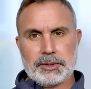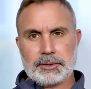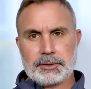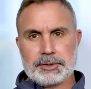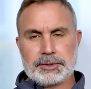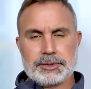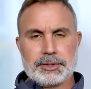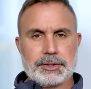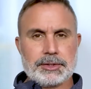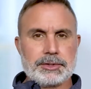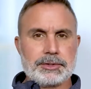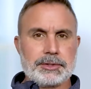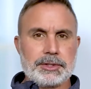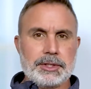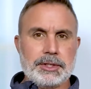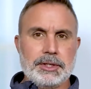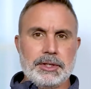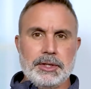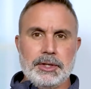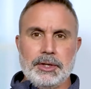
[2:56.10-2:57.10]
or
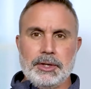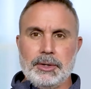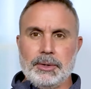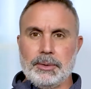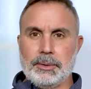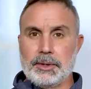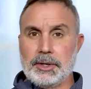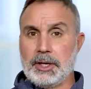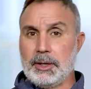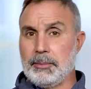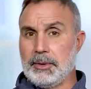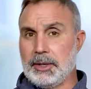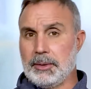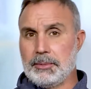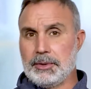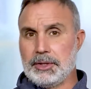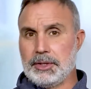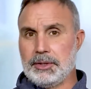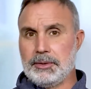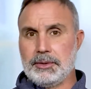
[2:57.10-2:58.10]
surgery or coming in
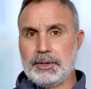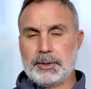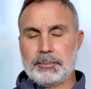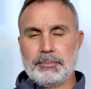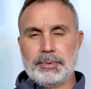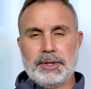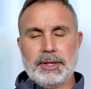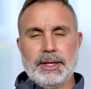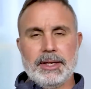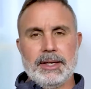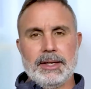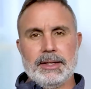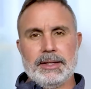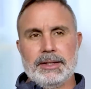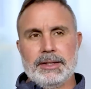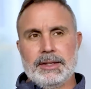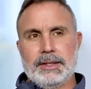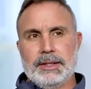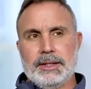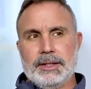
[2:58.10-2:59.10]
with a new complaint,
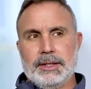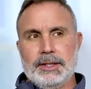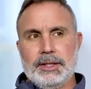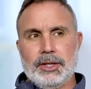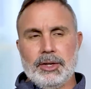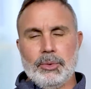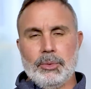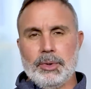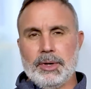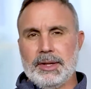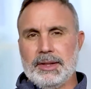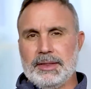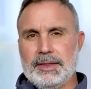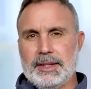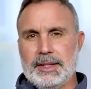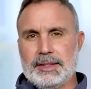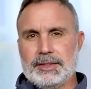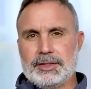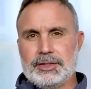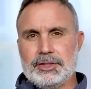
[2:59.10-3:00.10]
one of the
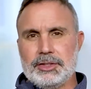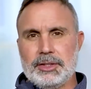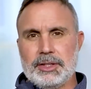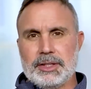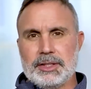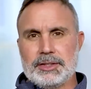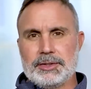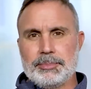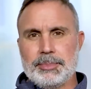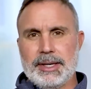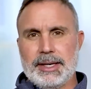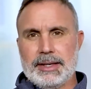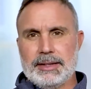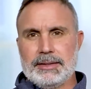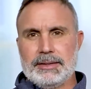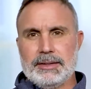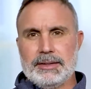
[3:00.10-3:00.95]
things that you can expect,